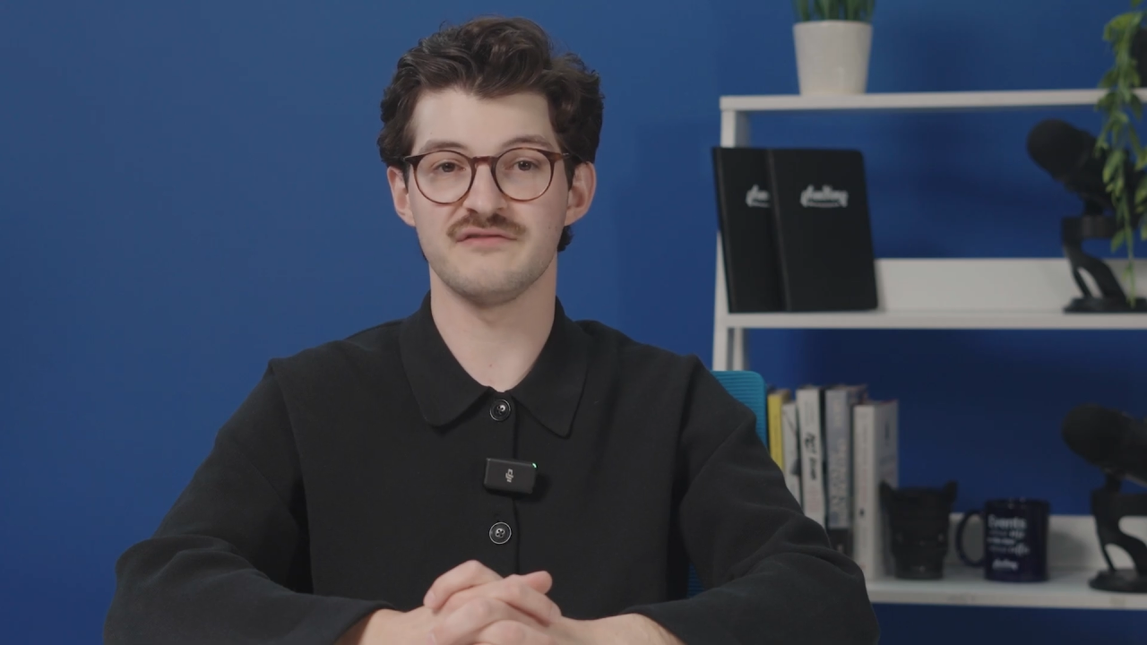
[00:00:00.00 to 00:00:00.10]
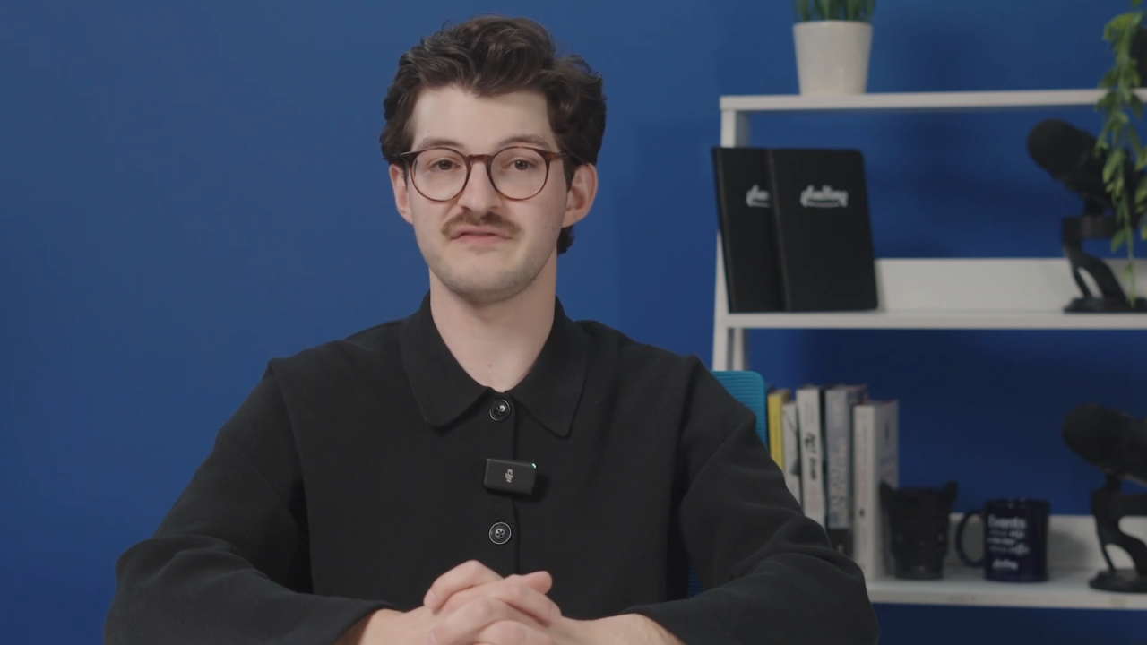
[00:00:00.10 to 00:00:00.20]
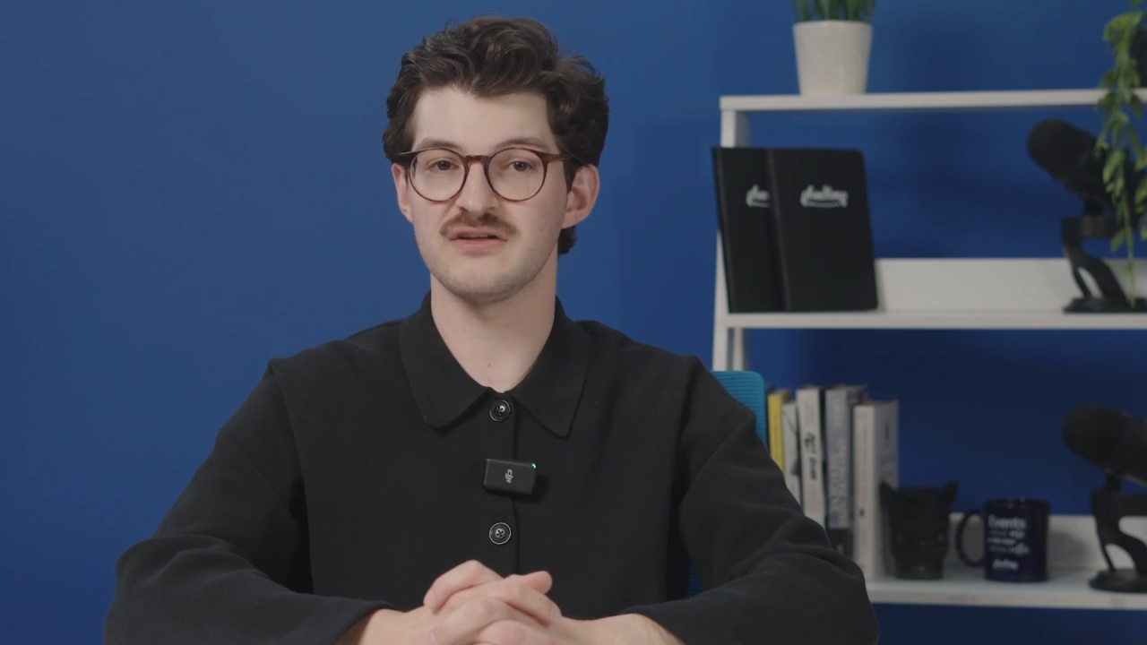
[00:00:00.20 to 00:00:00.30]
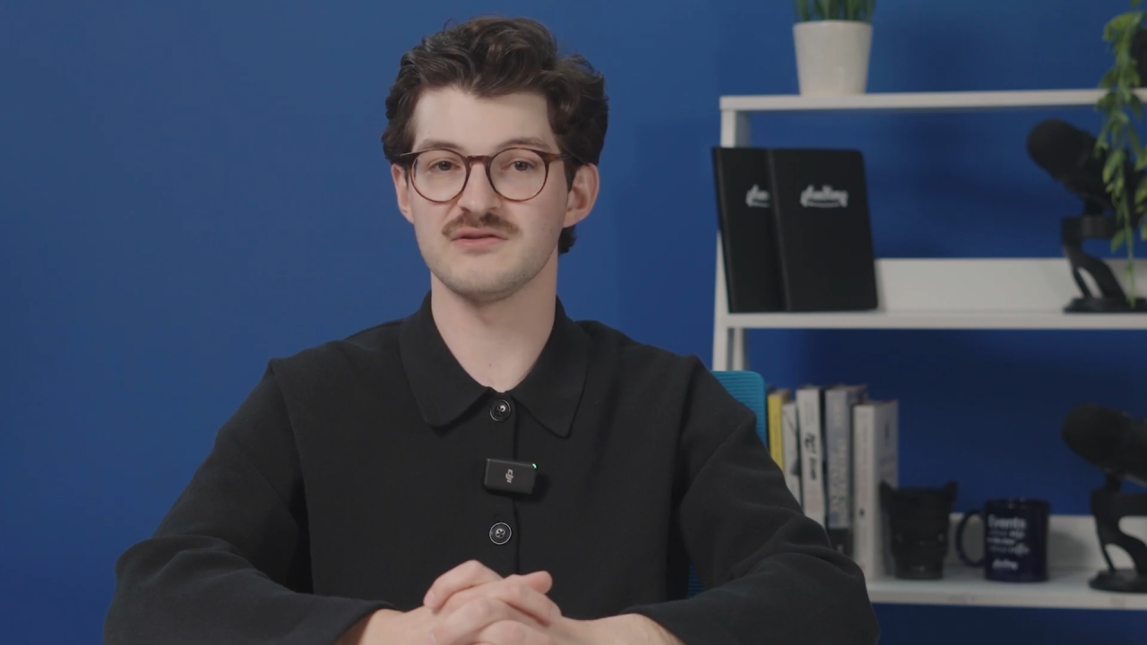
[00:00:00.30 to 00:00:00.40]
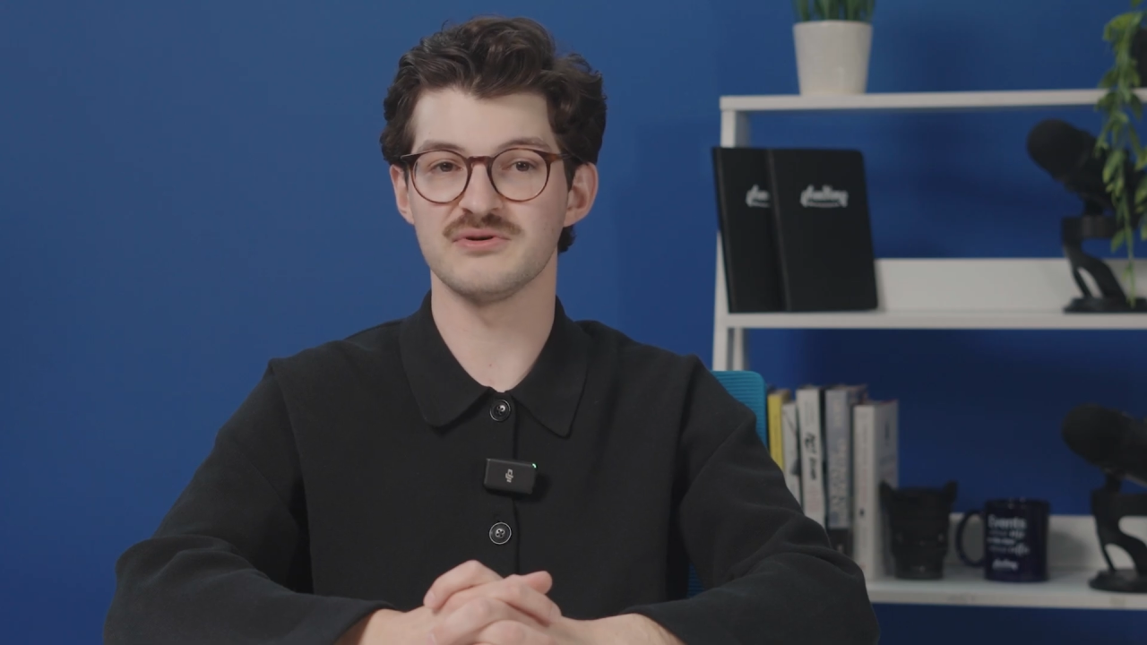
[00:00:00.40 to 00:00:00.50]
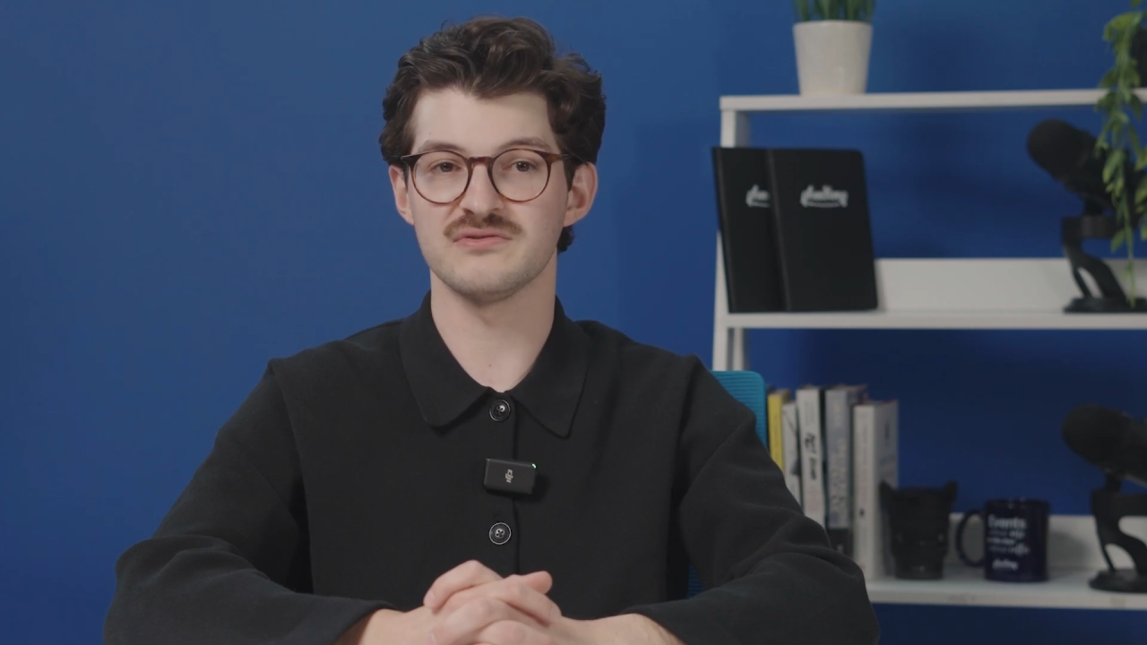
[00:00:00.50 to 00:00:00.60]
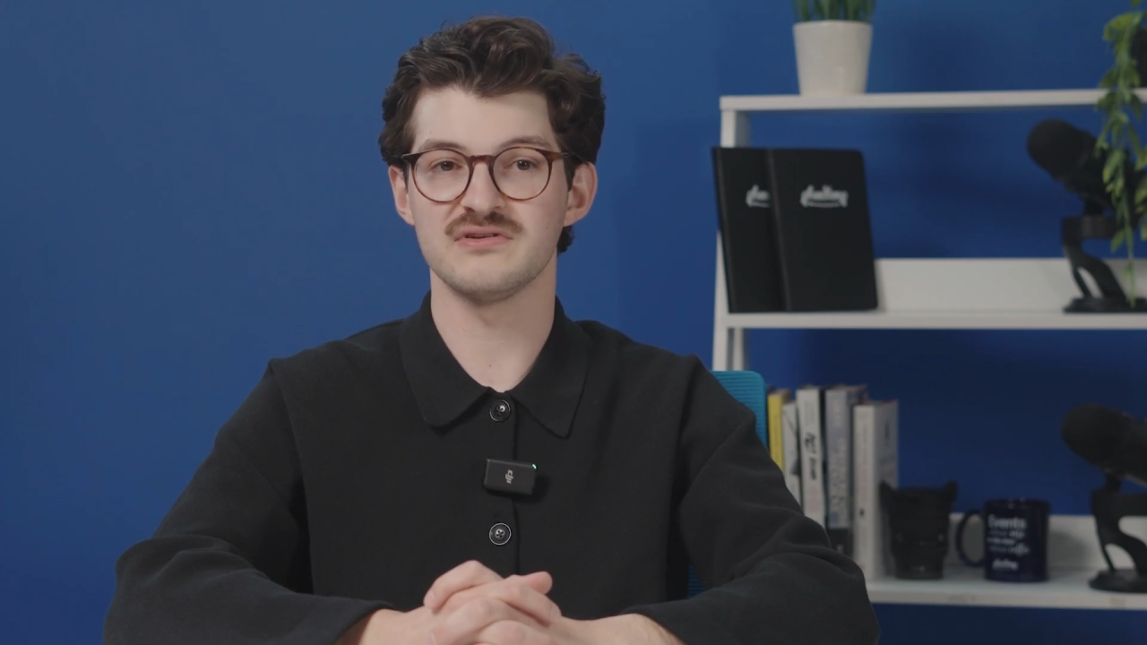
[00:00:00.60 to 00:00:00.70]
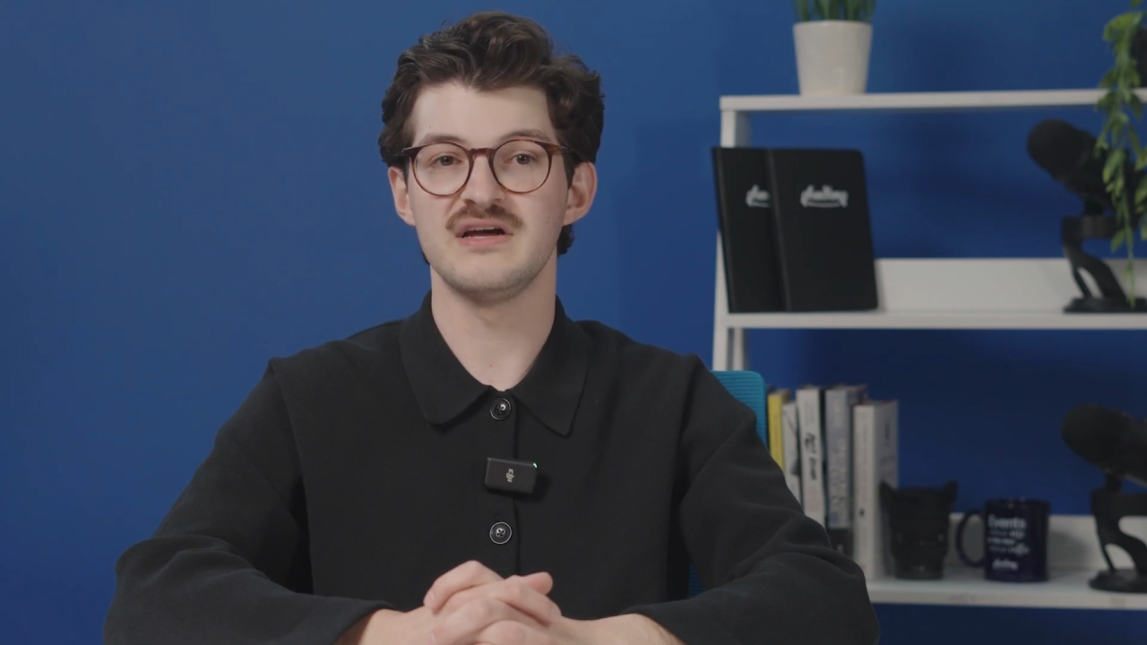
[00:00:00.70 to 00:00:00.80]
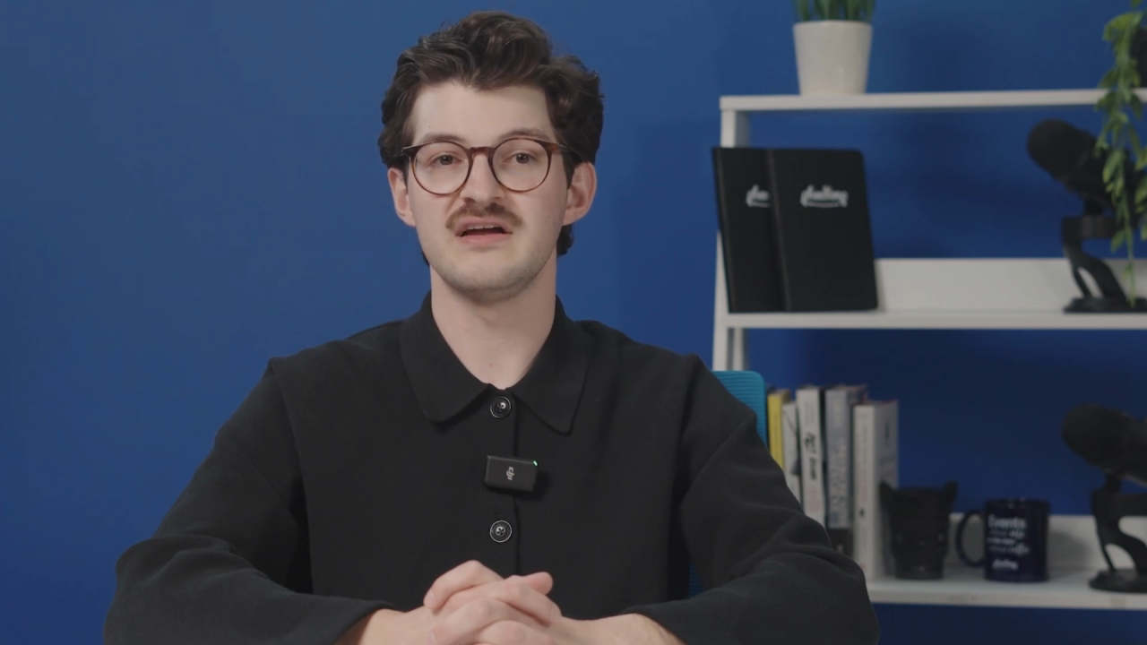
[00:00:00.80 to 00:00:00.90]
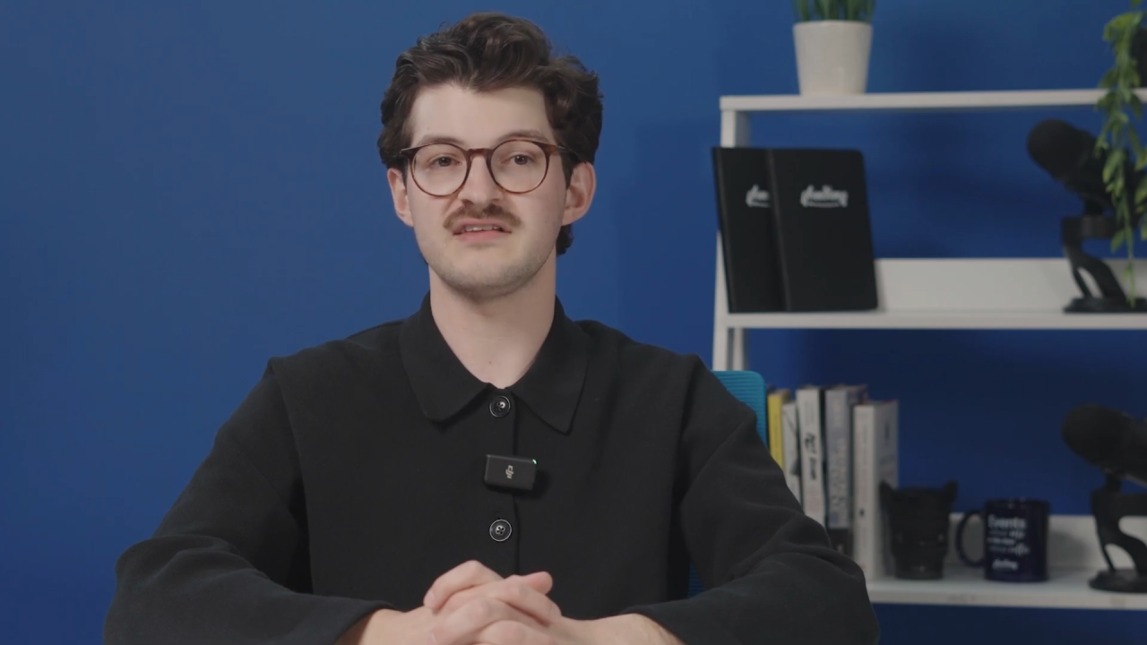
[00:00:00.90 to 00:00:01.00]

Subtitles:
available